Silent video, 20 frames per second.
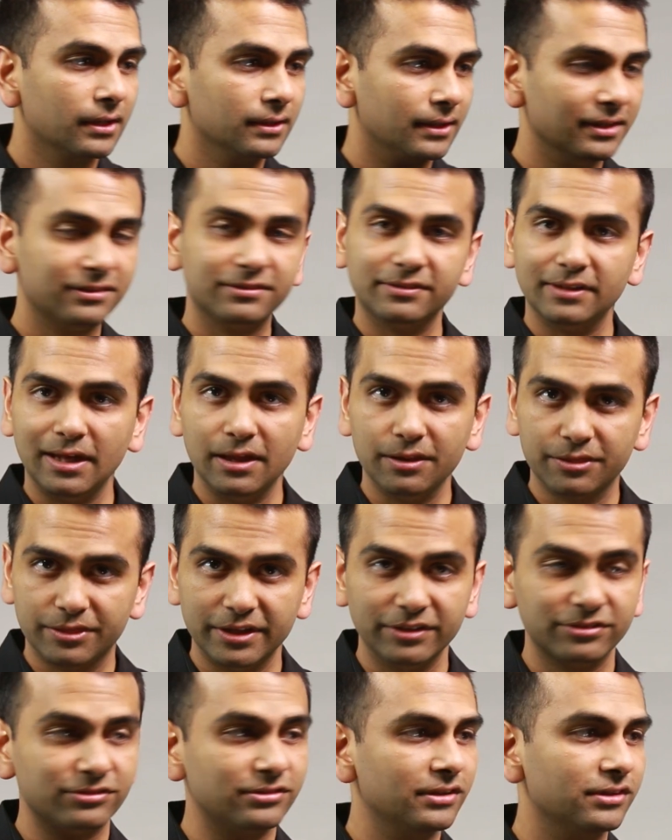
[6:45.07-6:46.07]
Let's say
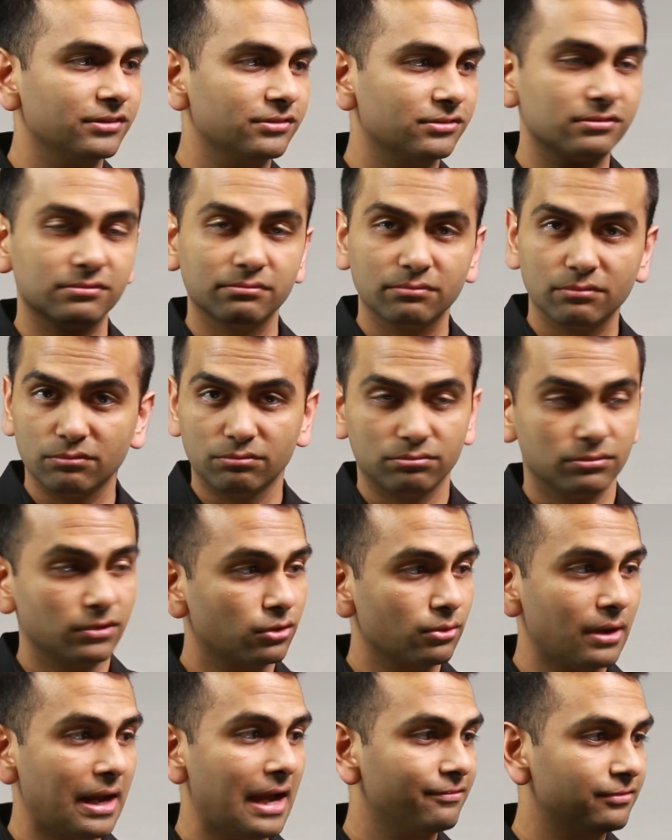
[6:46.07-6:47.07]
this is the
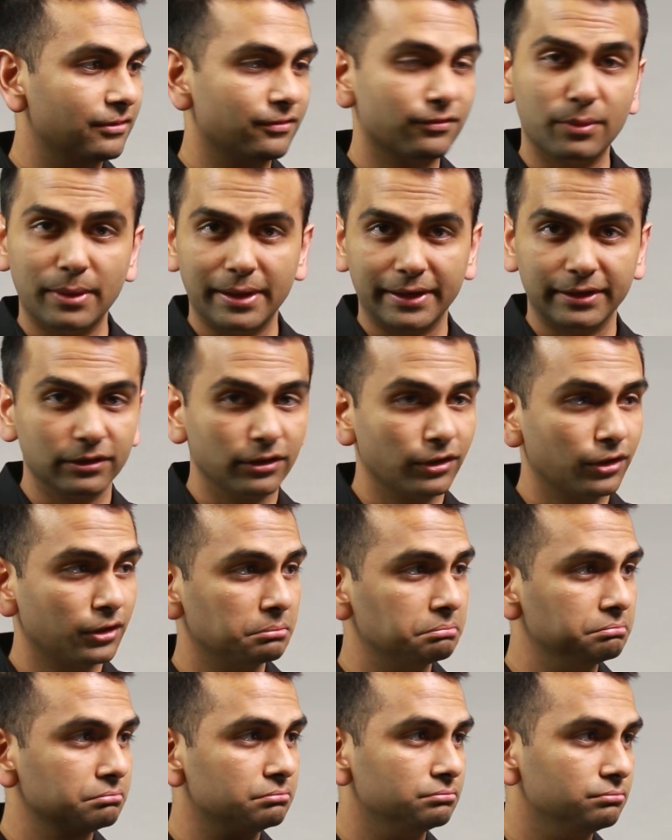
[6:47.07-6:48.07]
graph of a
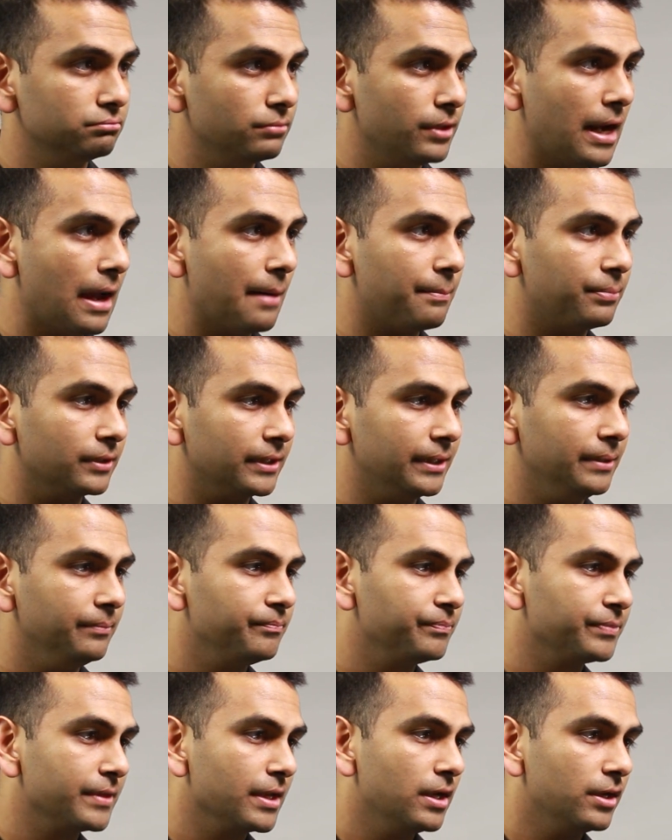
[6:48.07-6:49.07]
regular monopoly.
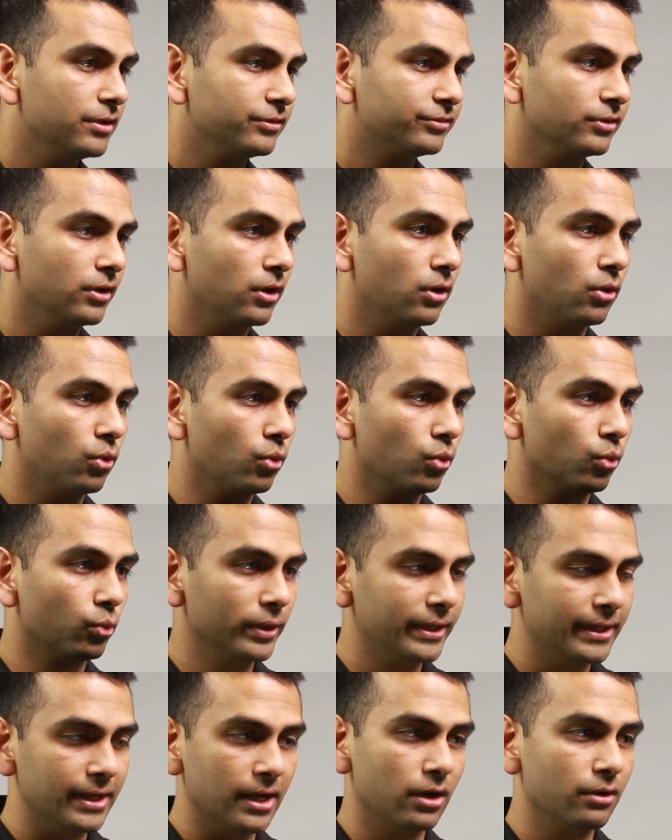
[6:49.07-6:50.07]
So
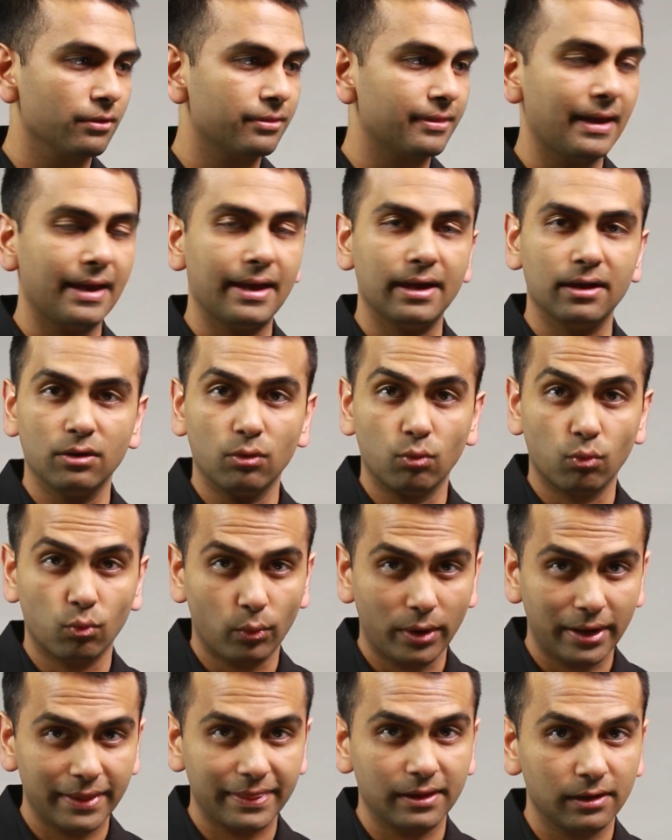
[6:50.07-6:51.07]
we know that
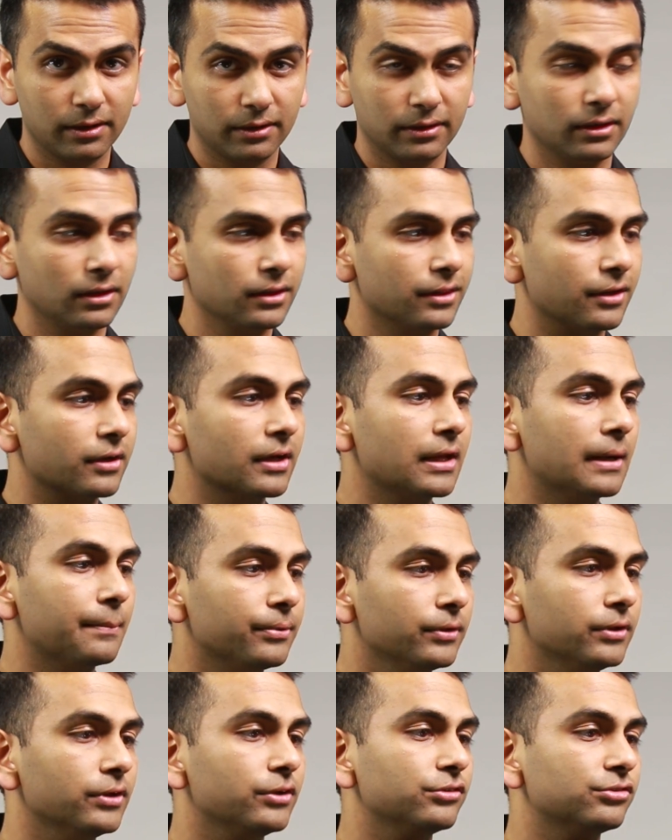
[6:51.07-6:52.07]
where they're, they're going to
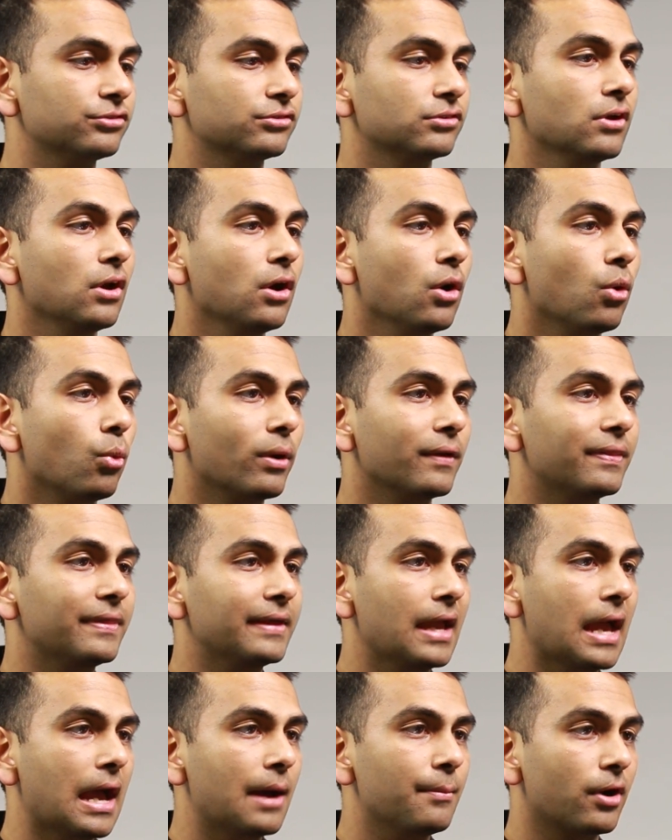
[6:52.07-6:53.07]
produce where
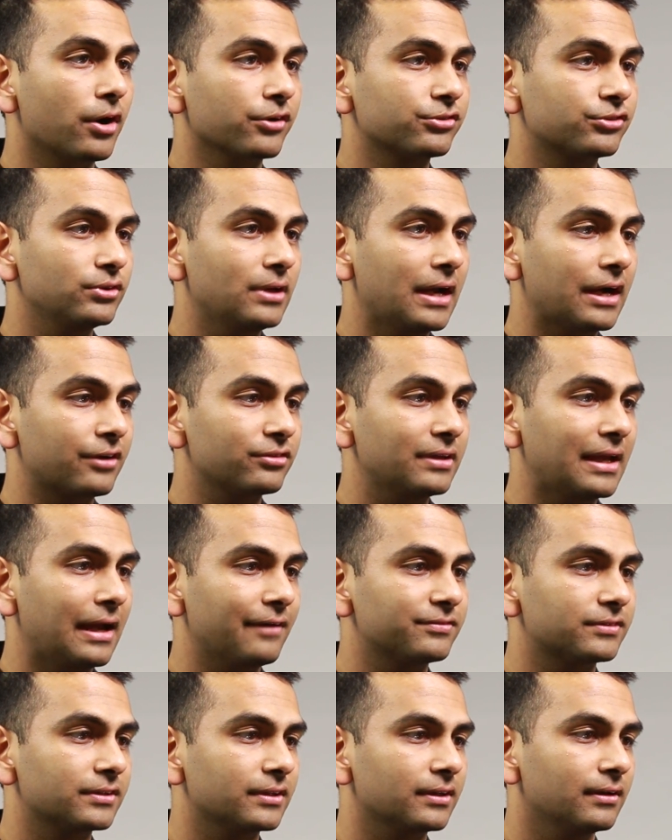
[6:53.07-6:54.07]
the M R, so you actually
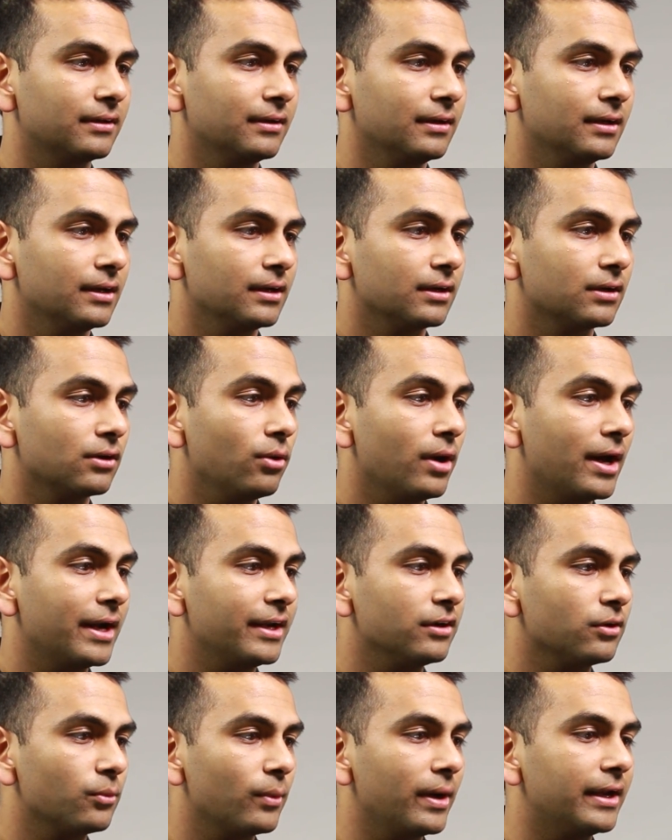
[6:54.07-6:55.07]
have to go out
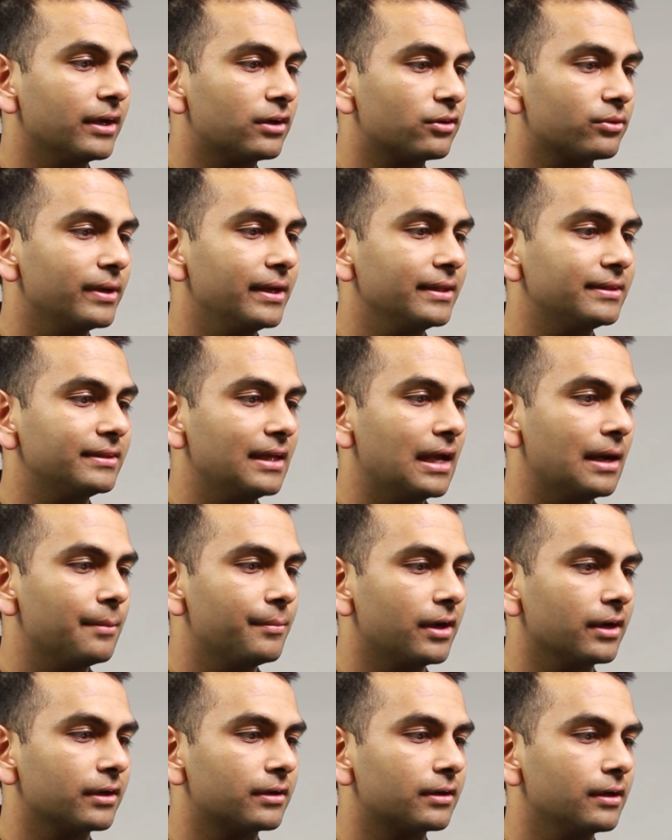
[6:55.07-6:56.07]
of your way to create the
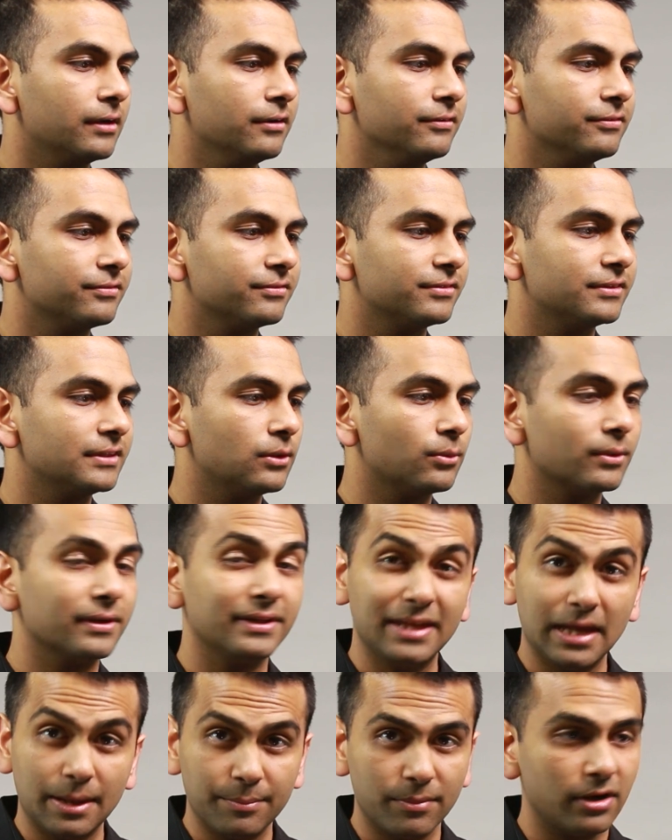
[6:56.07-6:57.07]
M R curve, see where
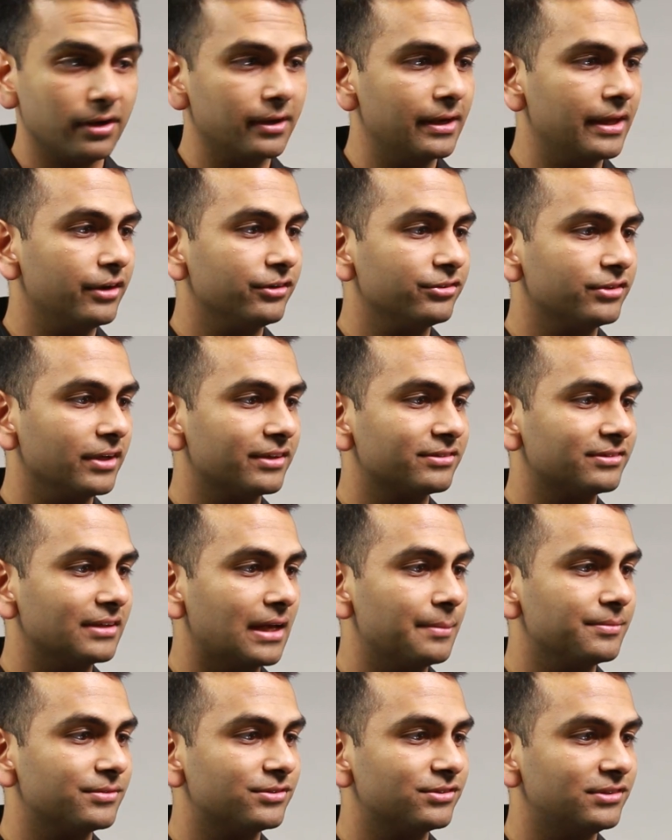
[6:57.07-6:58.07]
the M R intersects
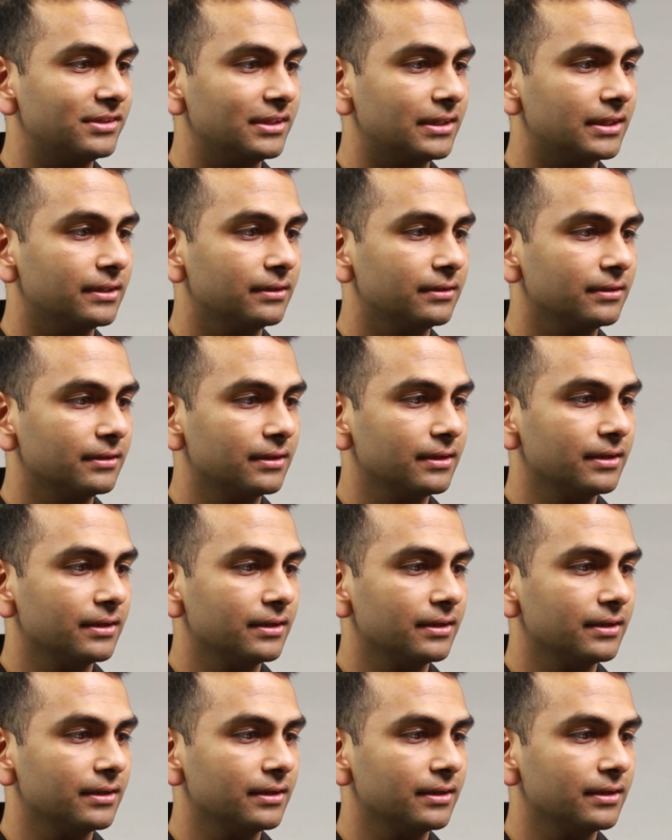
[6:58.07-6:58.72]
M C.